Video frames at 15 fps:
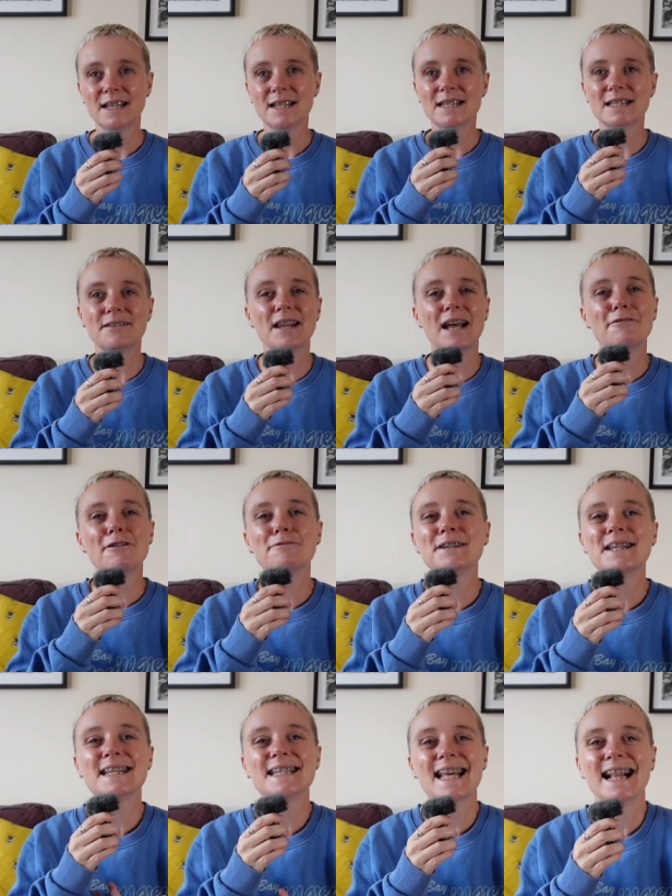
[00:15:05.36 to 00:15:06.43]
So now I
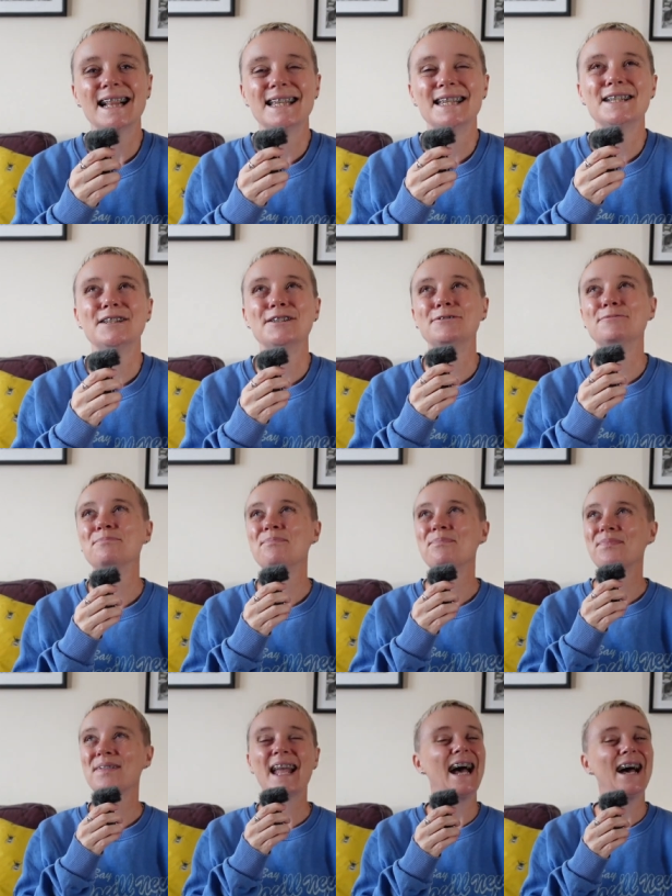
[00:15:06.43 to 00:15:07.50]
want to tell you
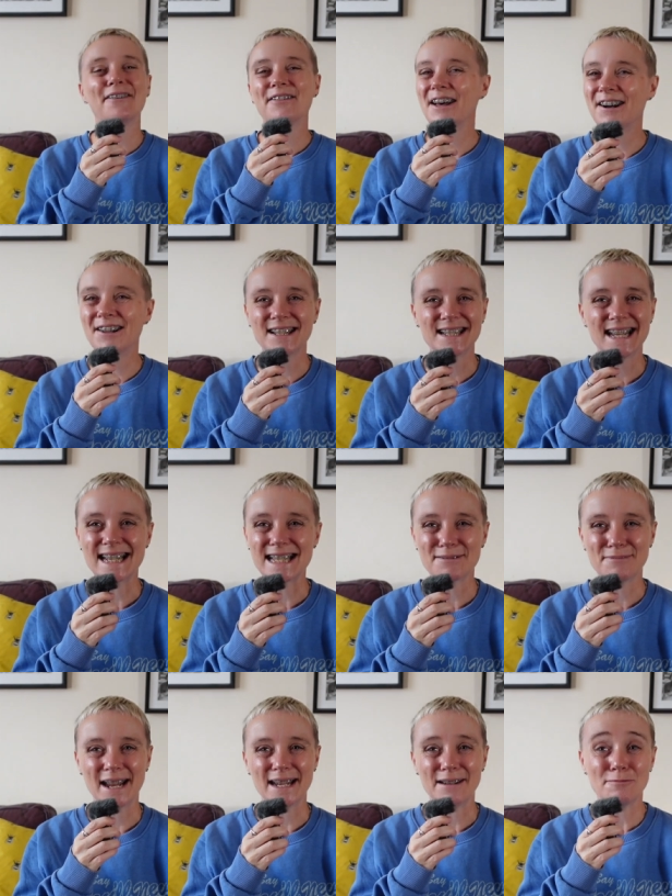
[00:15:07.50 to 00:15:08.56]
how the holidays
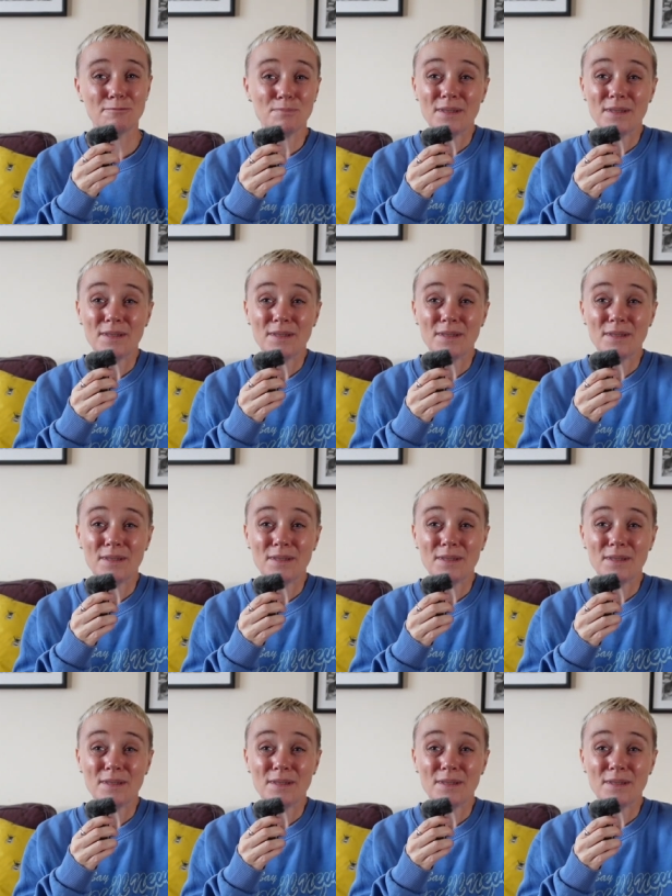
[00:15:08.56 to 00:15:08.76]
went.